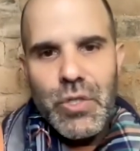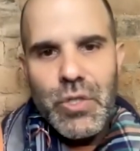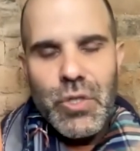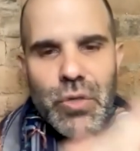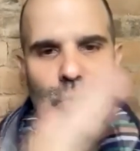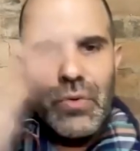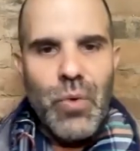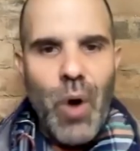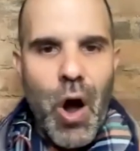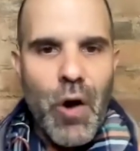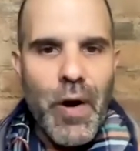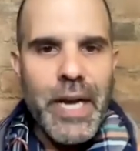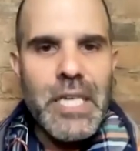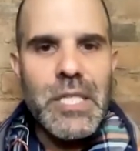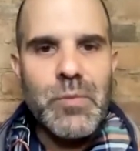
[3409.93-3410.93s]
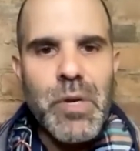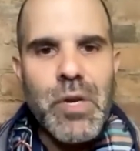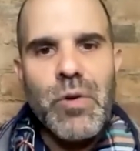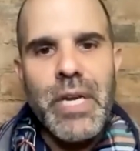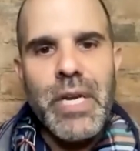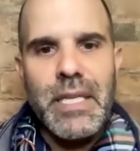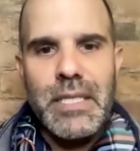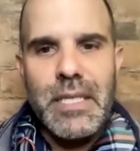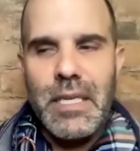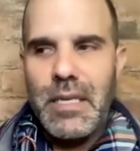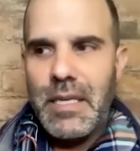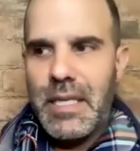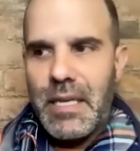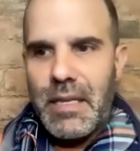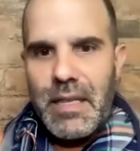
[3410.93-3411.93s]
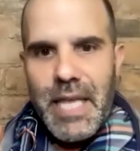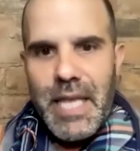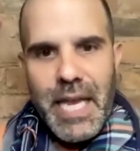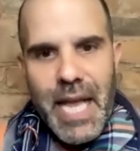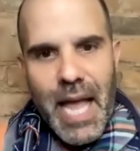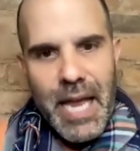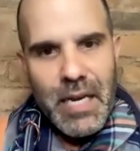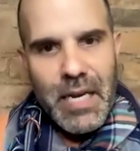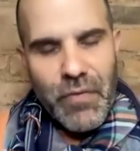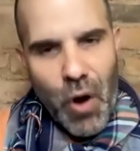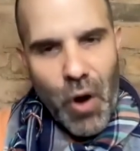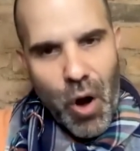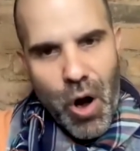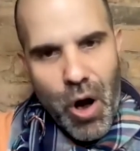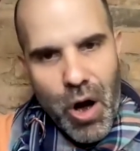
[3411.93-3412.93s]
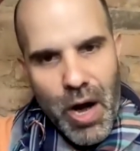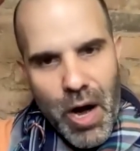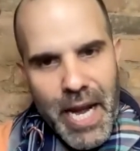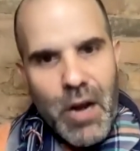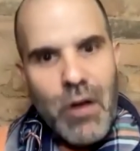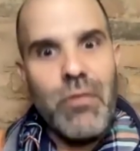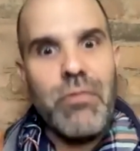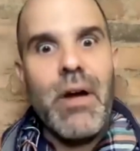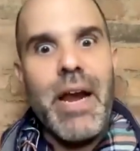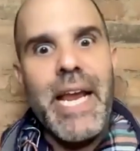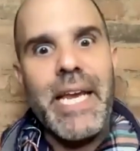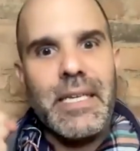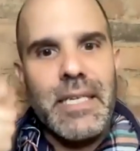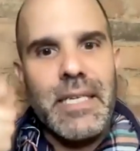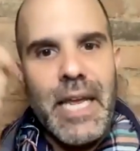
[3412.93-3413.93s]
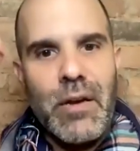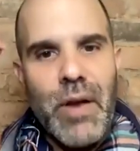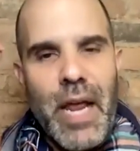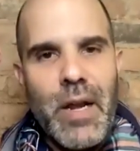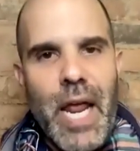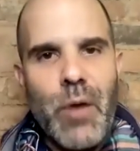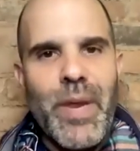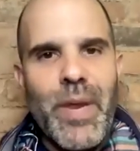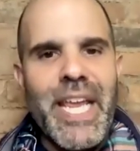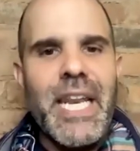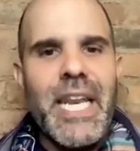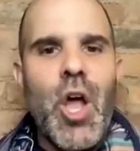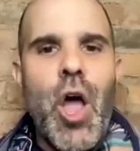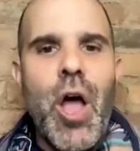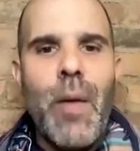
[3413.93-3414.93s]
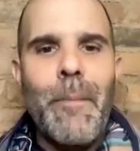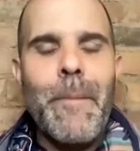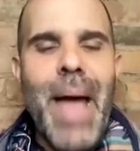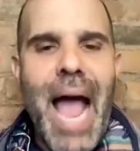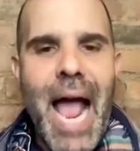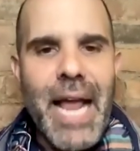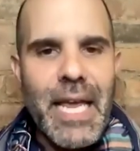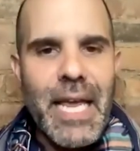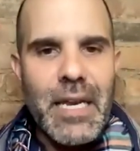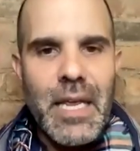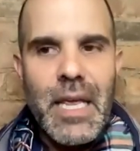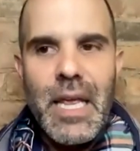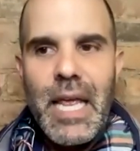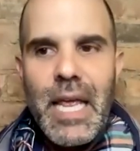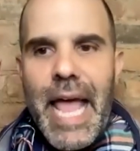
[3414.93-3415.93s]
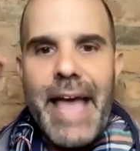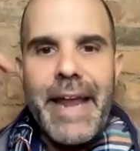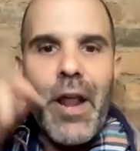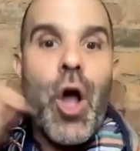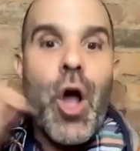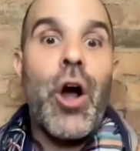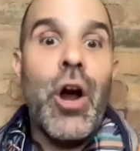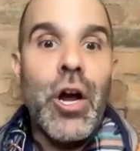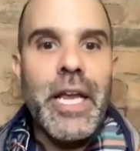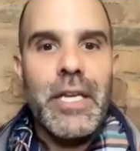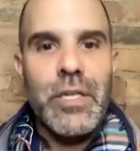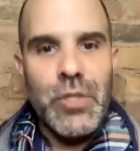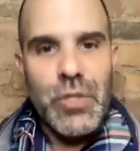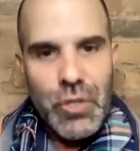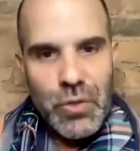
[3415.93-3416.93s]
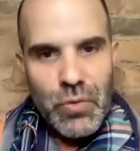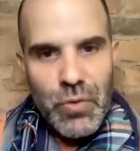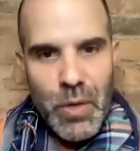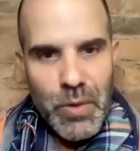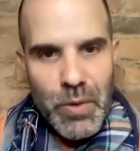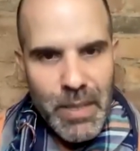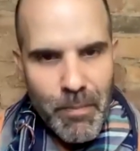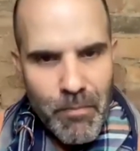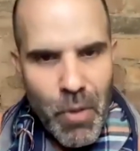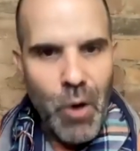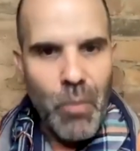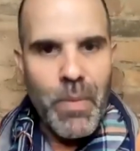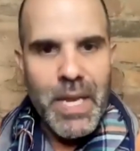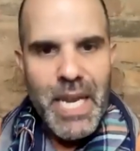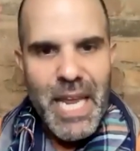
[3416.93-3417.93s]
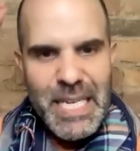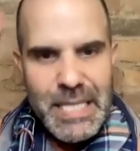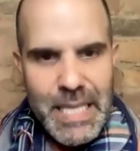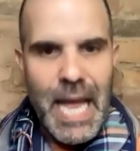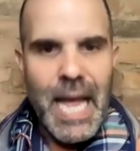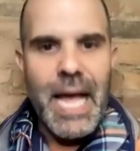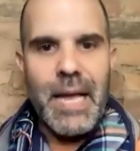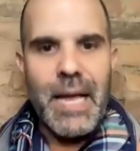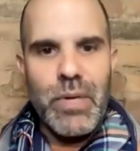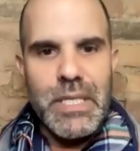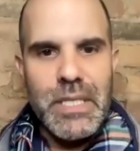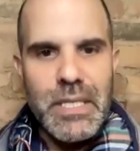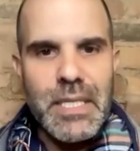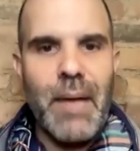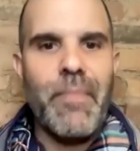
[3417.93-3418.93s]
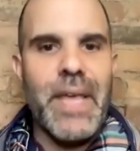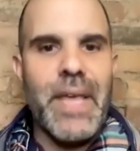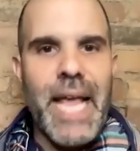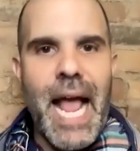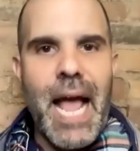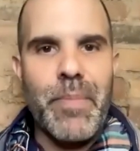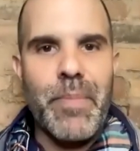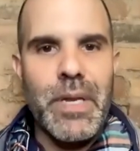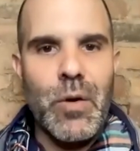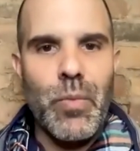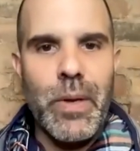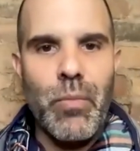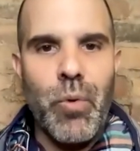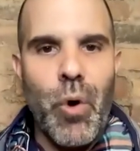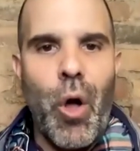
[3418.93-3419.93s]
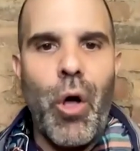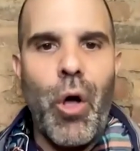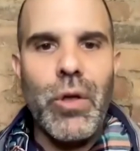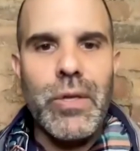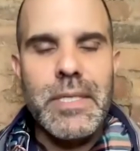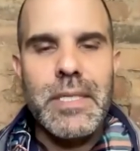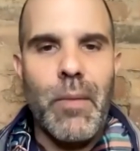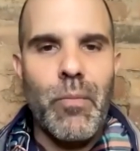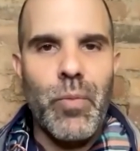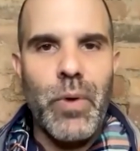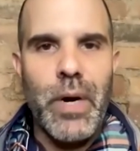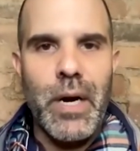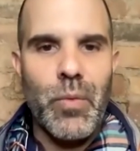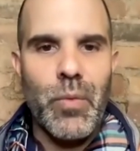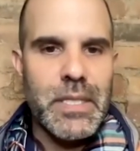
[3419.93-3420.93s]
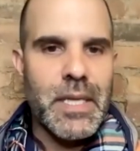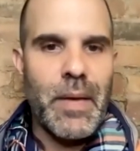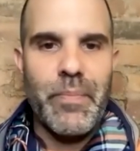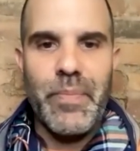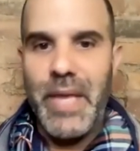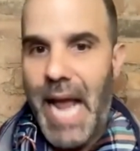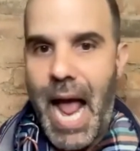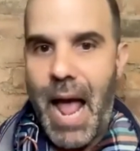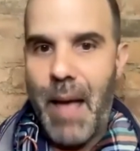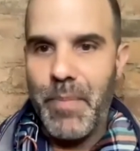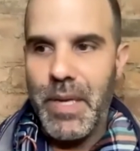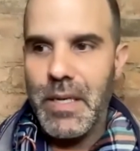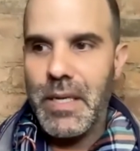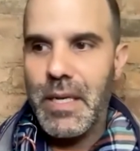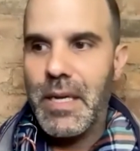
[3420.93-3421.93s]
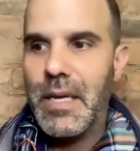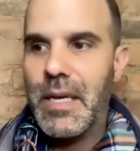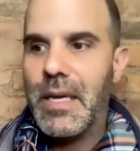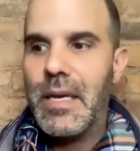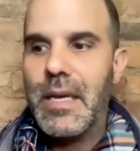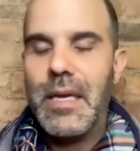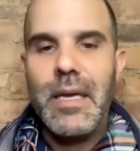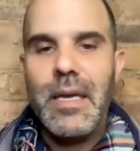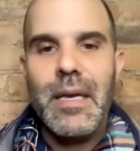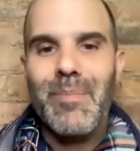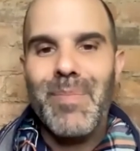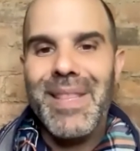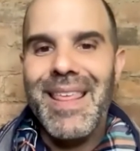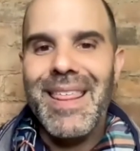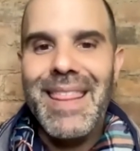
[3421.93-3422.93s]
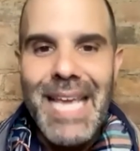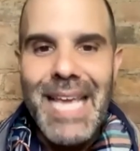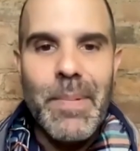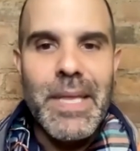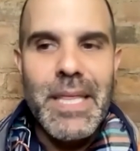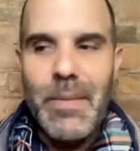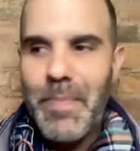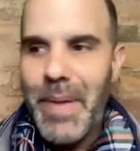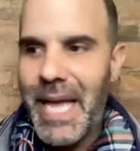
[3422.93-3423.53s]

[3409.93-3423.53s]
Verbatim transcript: to our experience that, that they kind of are ingrained and, and, and we can come back and, and hearken to there was a moment in time when something happened and we were all somewhere when something happened. But the thing about the